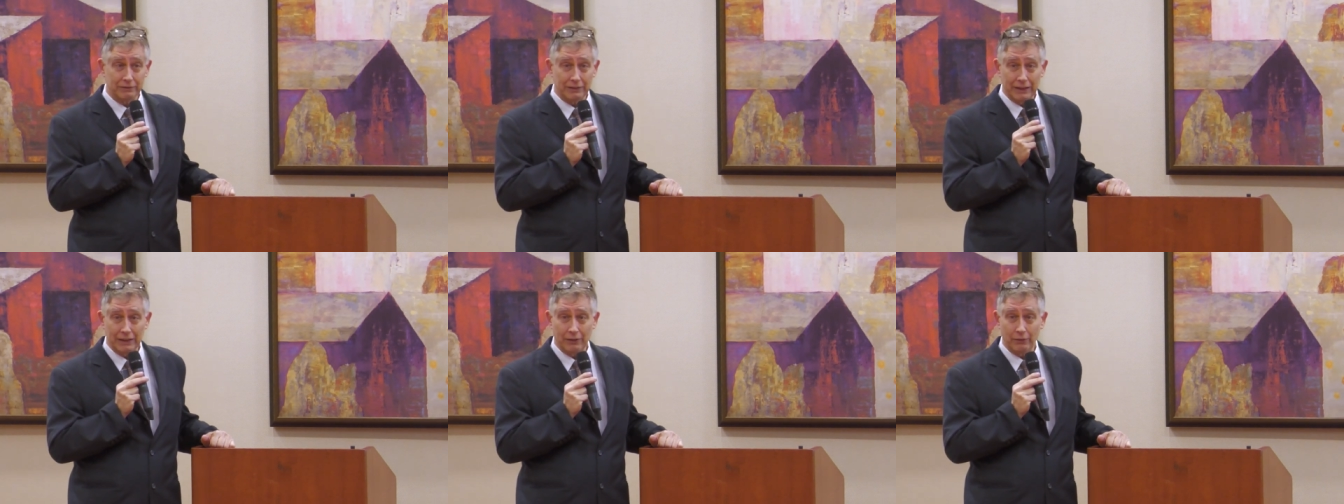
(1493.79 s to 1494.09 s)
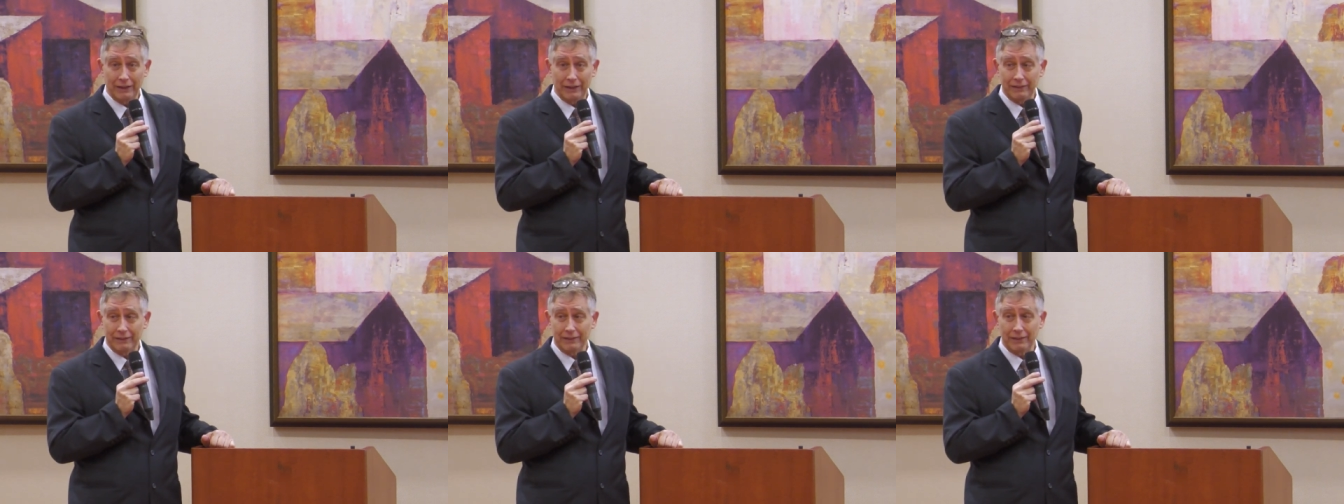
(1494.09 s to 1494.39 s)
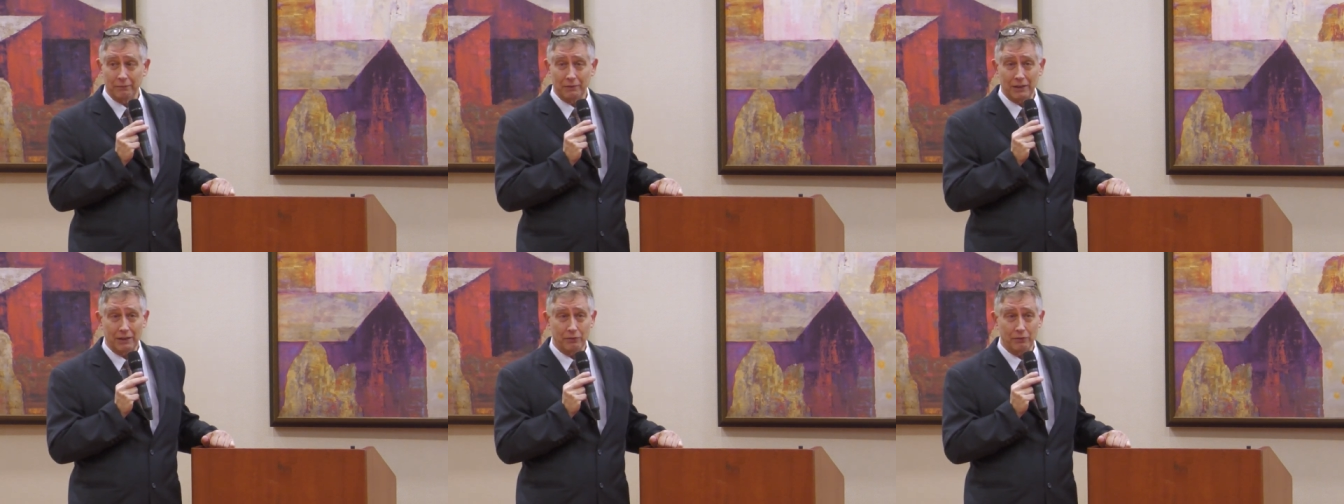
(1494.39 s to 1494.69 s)
You know, and
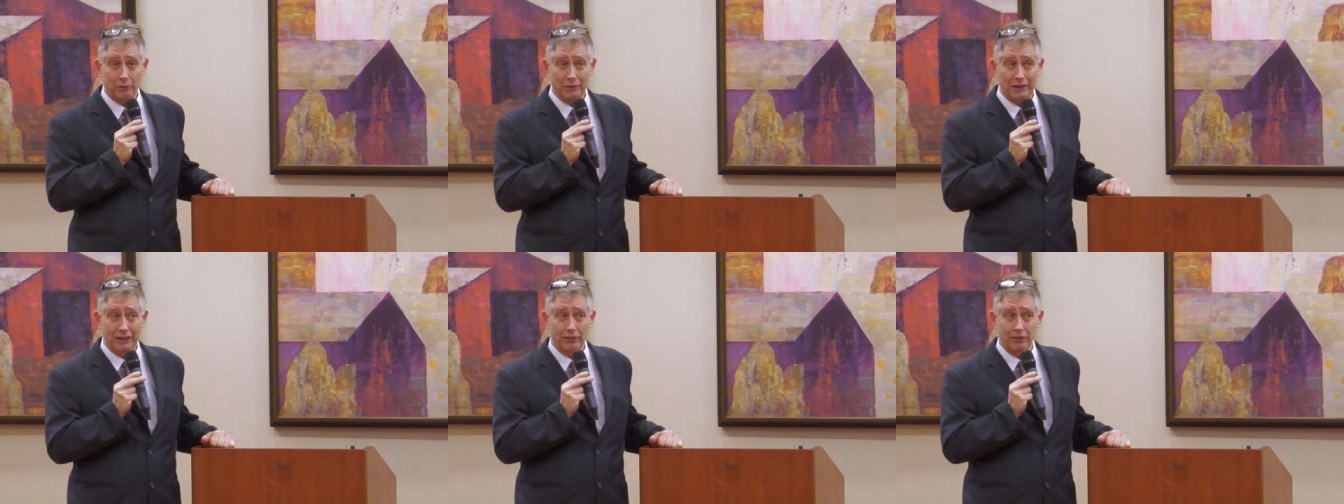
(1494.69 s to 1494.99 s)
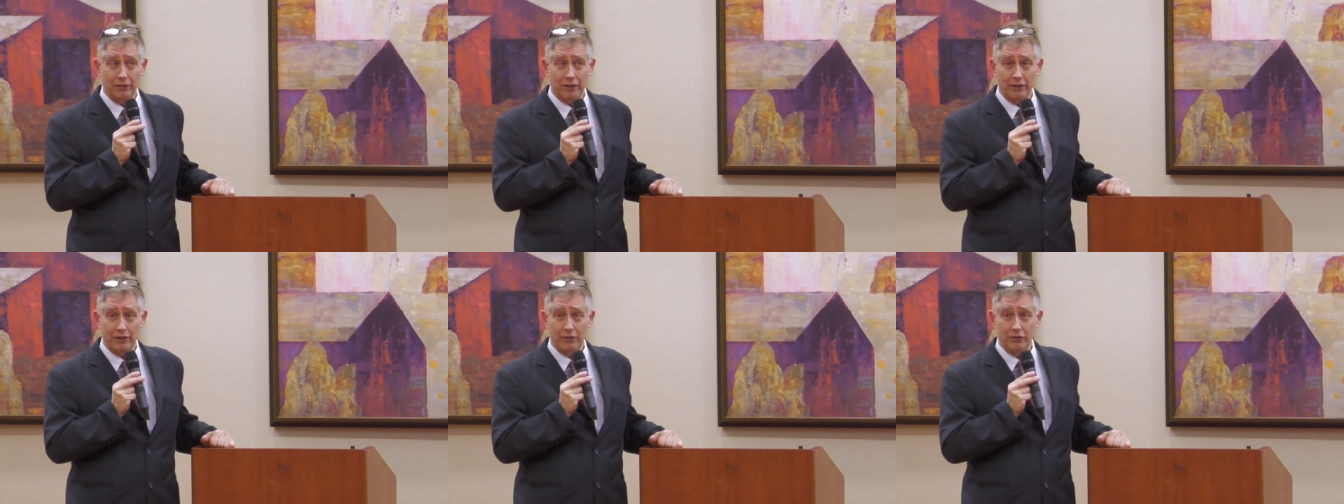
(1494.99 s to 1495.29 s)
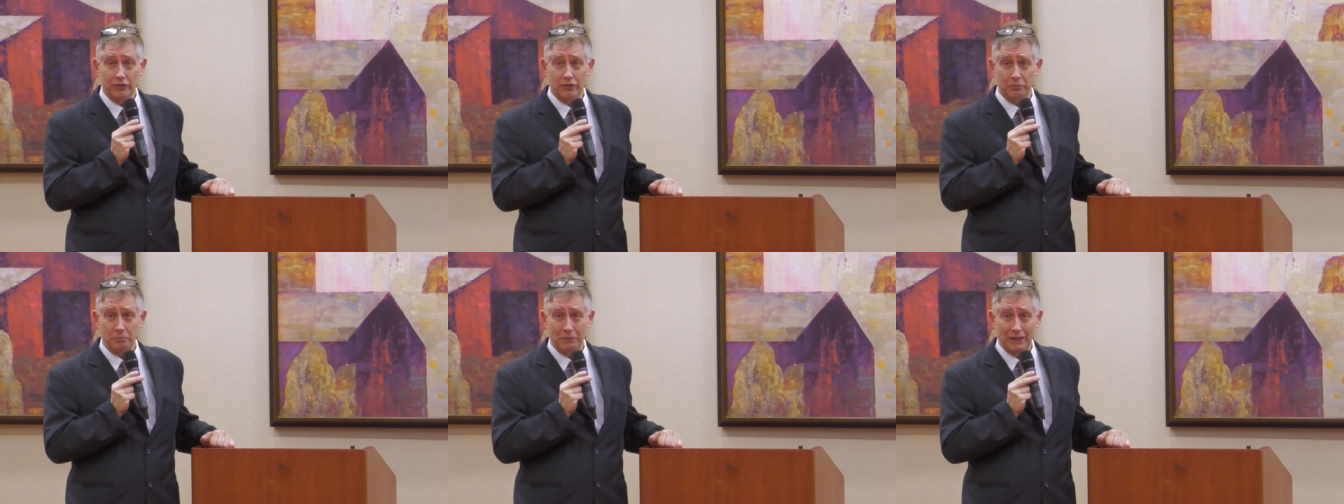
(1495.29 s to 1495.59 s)
sometimes we go to
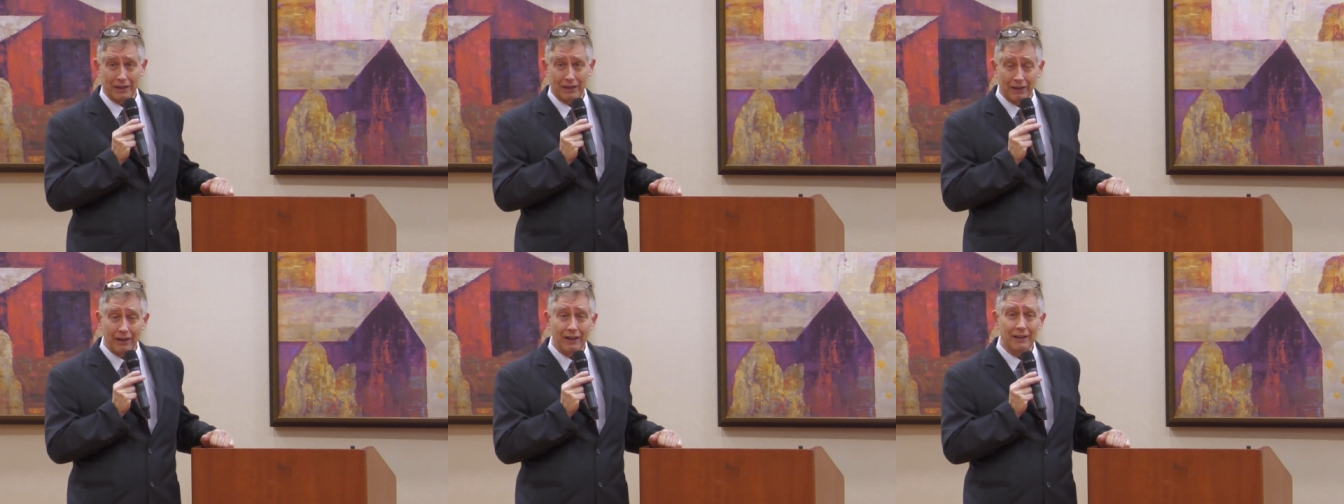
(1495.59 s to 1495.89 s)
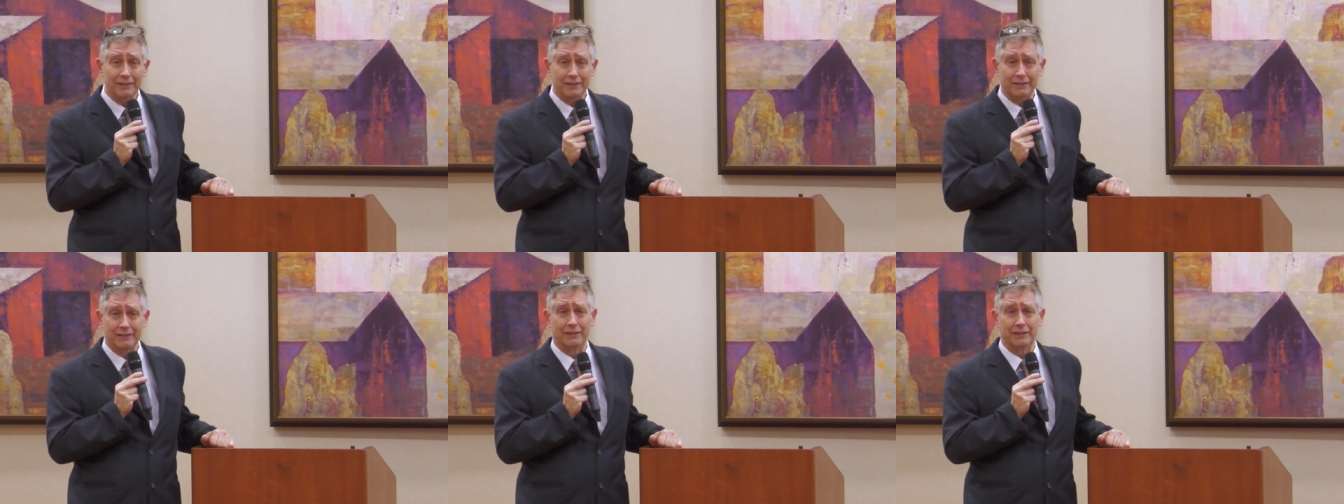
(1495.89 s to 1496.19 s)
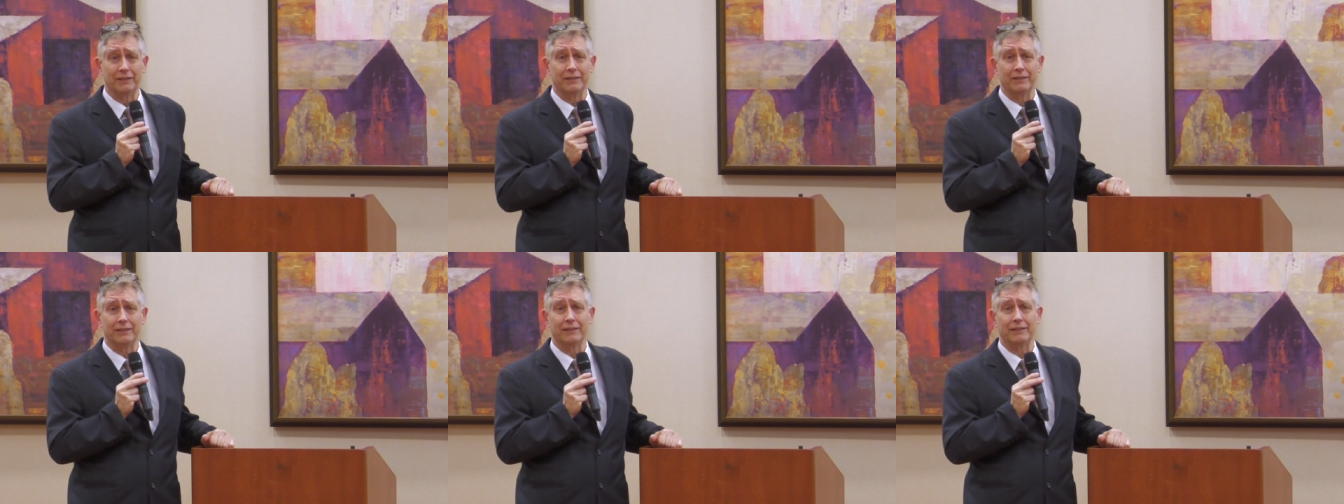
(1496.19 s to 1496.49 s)
those because
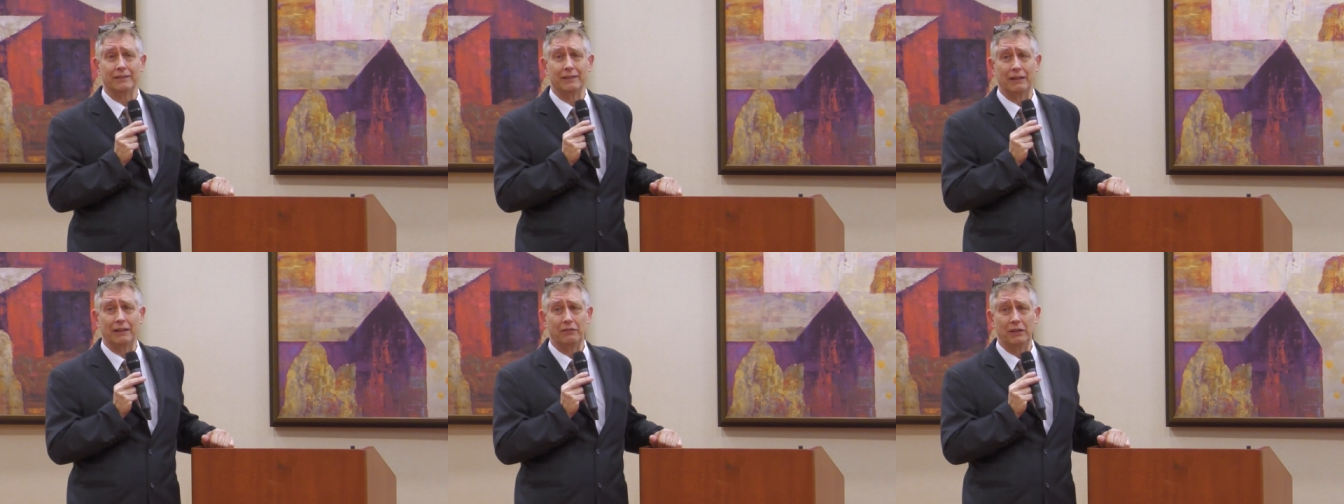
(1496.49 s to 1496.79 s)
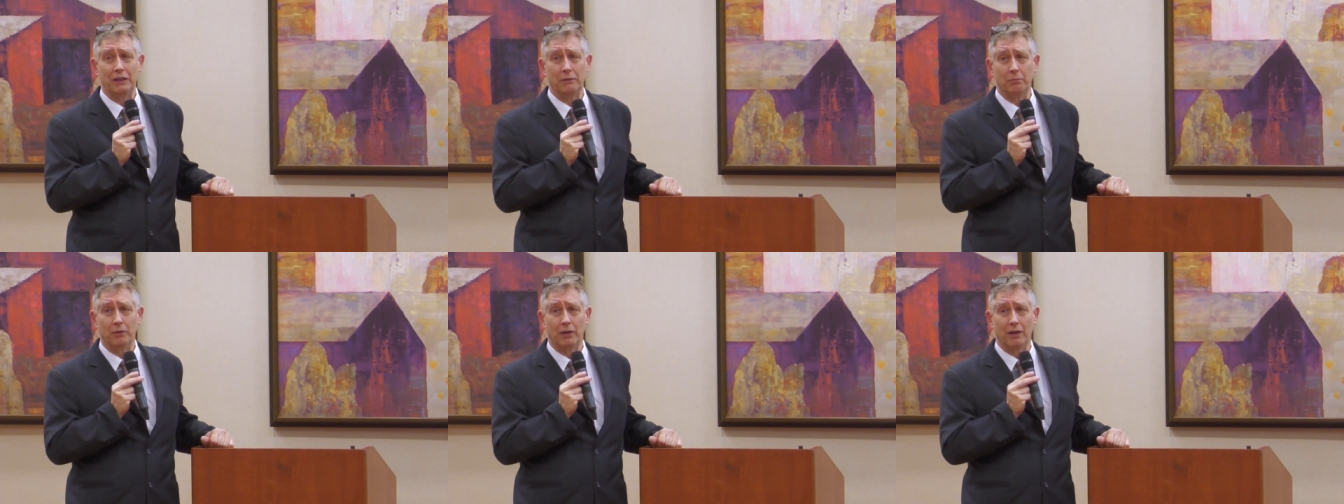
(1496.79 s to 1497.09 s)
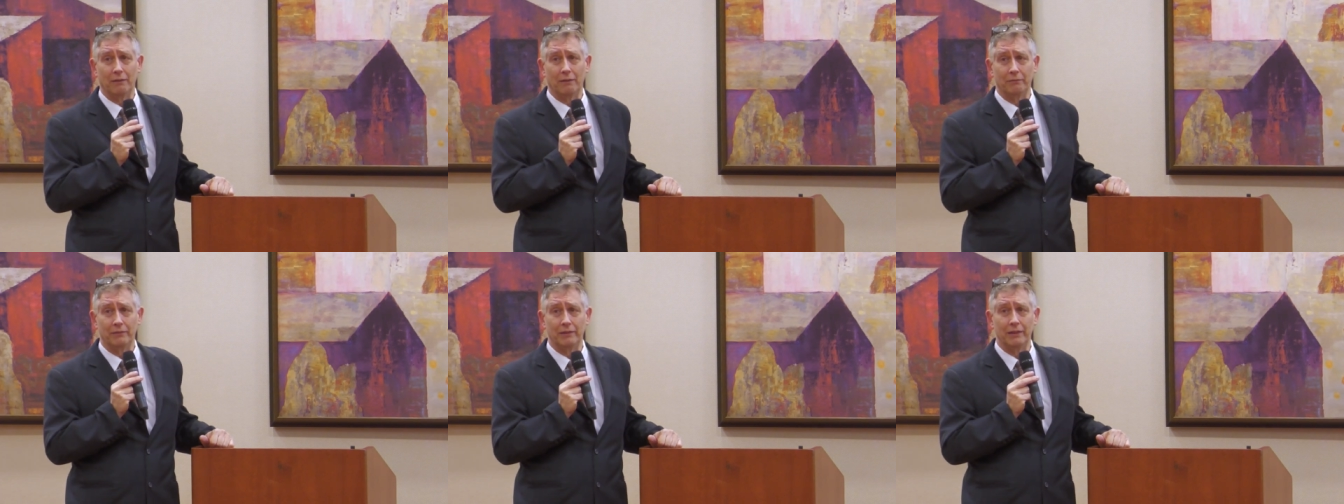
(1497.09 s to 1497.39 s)
there is a safety
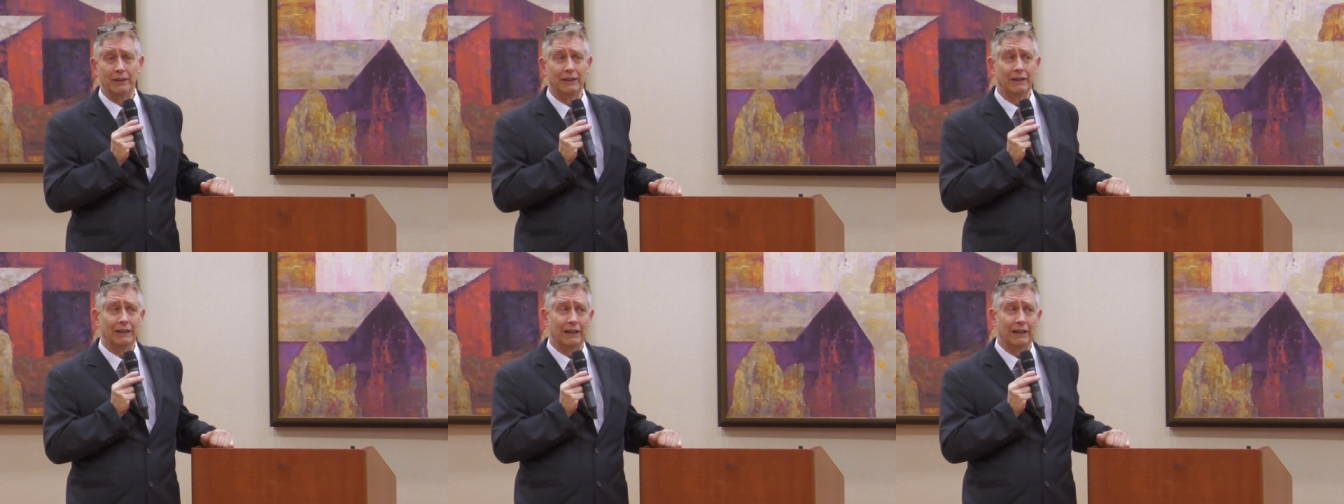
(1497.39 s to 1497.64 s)
problem